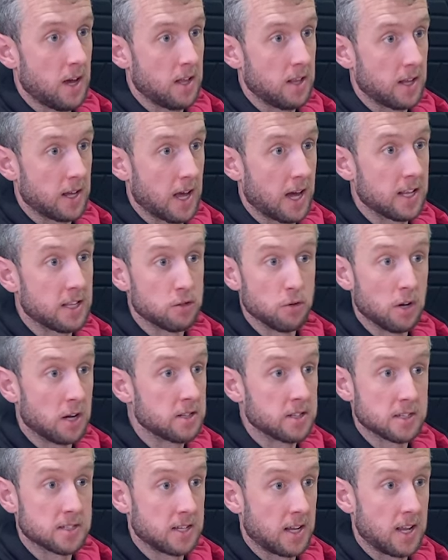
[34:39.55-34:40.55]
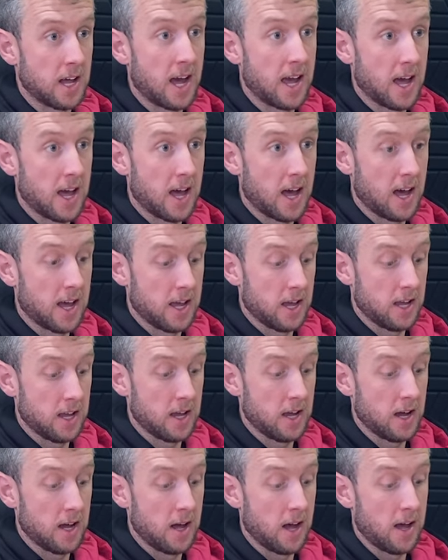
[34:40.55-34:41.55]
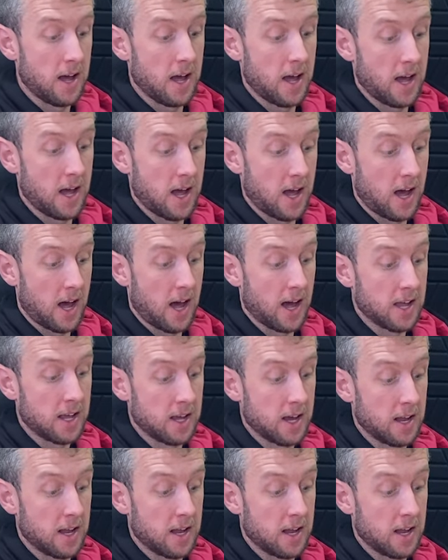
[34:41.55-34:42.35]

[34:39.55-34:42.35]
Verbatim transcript: Like I don't mm. understand. I I yeah. I